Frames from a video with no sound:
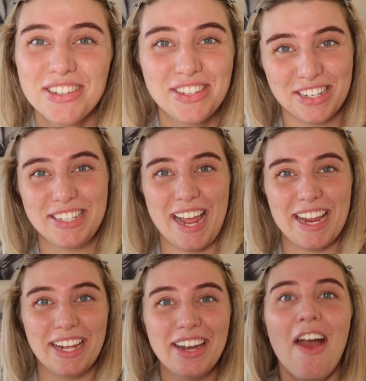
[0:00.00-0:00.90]
Just
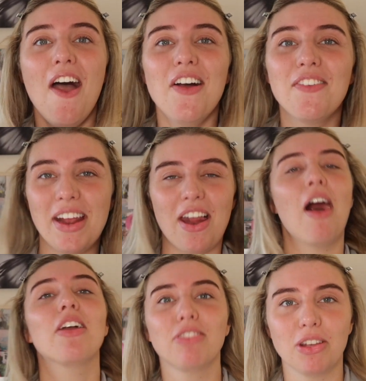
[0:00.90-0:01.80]
saying, when
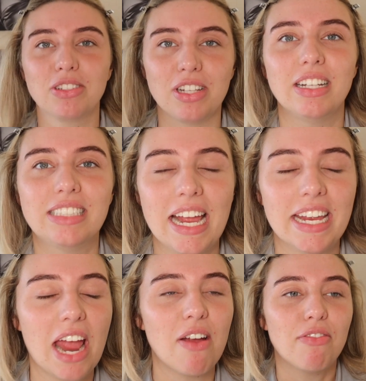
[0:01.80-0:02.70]
I used to
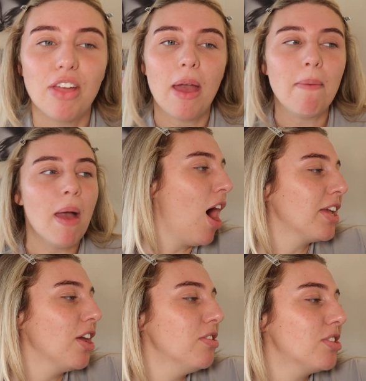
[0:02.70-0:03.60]
take care of them. I
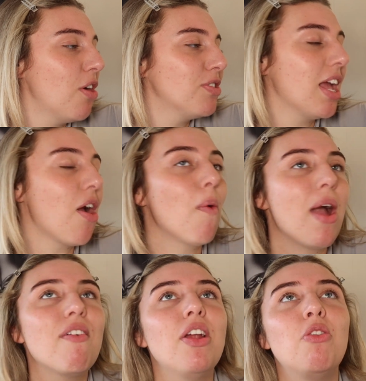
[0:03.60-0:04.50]
used to, obviously,
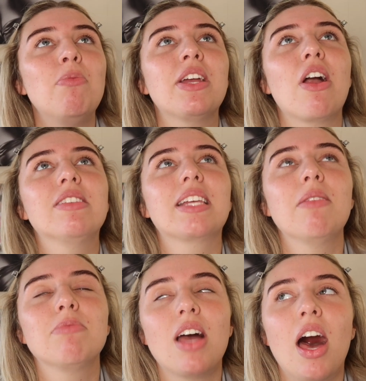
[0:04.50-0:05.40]
where I normally go to
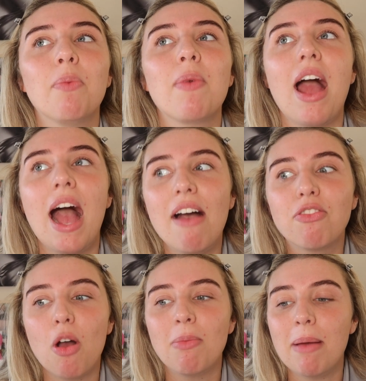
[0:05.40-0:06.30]
get them done and where I
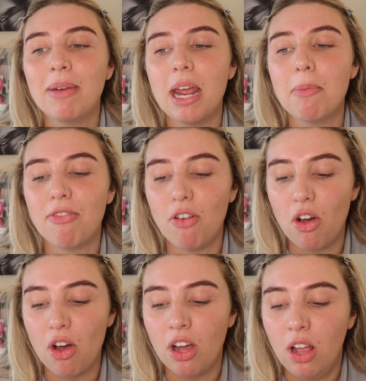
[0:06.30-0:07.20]
have got them laminated
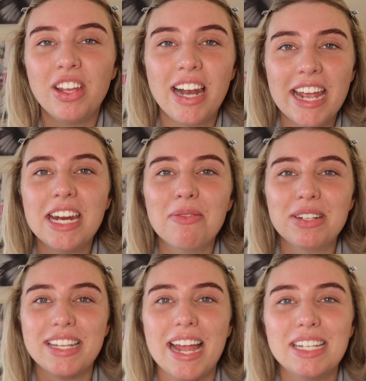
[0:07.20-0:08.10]
before, the lady
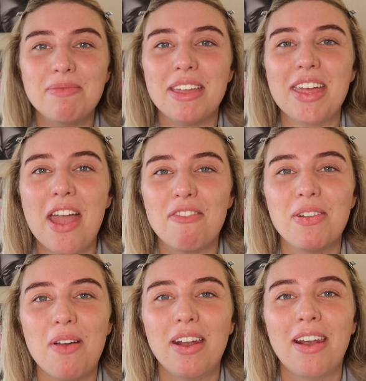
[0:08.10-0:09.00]
would say to me that
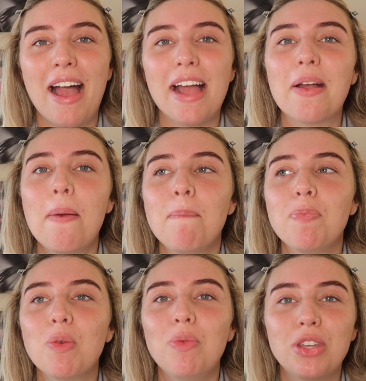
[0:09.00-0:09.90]
everyone like
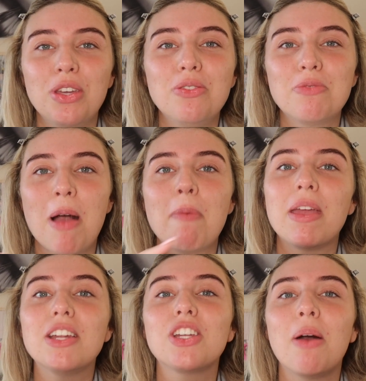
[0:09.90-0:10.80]
will use my
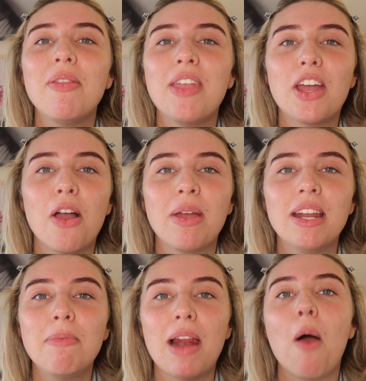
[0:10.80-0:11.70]
picture when they go
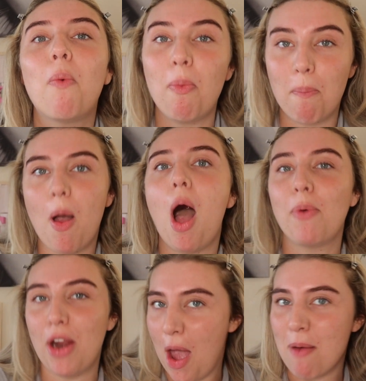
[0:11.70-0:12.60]
in and be like, I
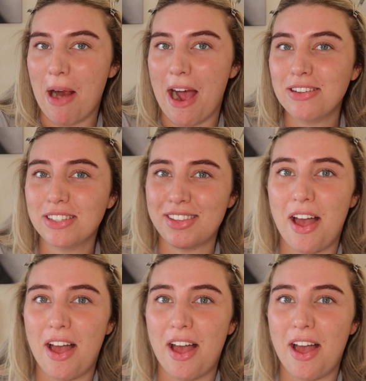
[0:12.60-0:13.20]
want her brows.